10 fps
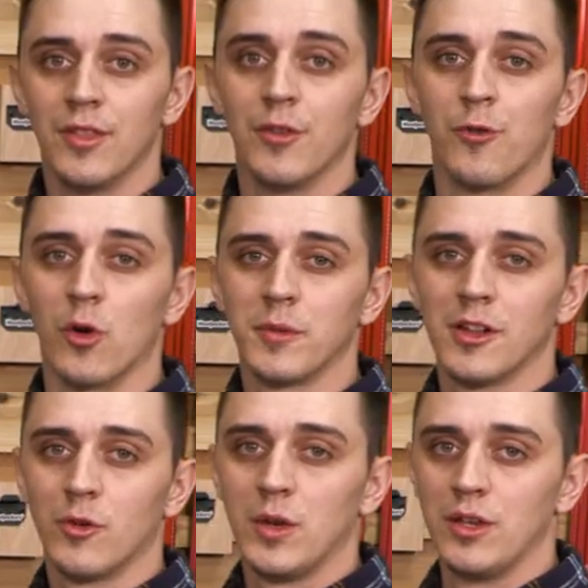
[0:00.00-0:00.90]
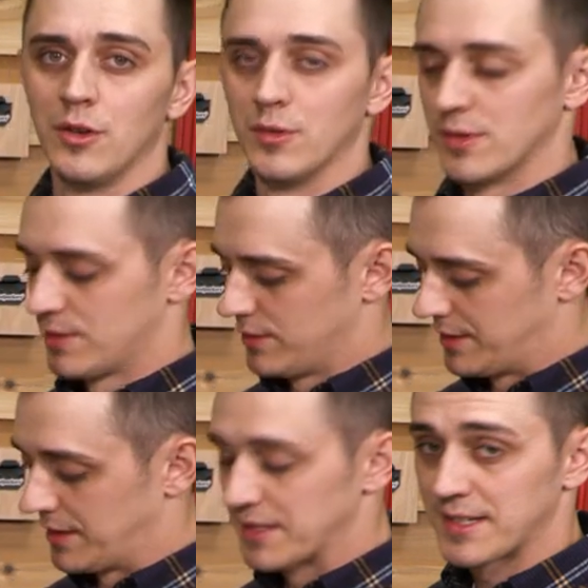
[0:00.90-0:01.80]
The formula we use
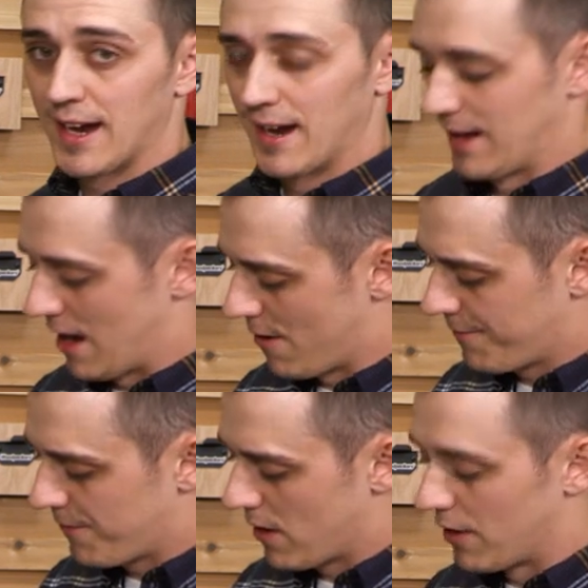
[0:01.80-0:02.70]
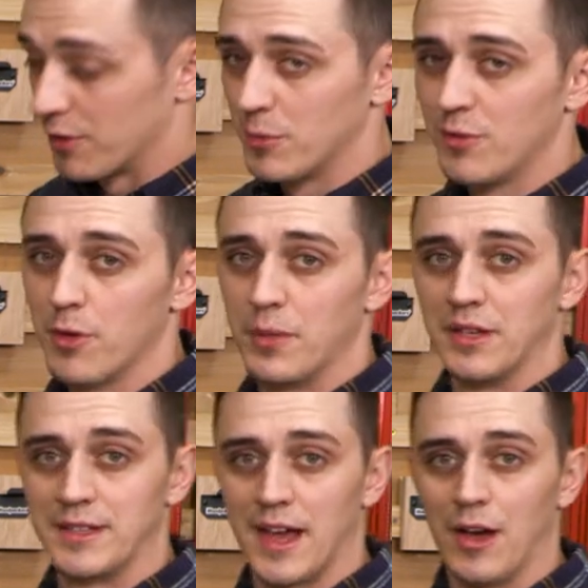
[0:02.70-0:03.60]
to decide how far to move the
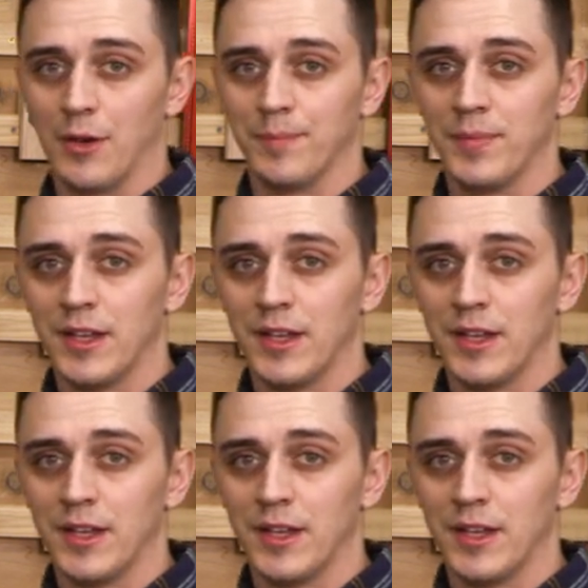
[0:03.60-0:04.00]
bit down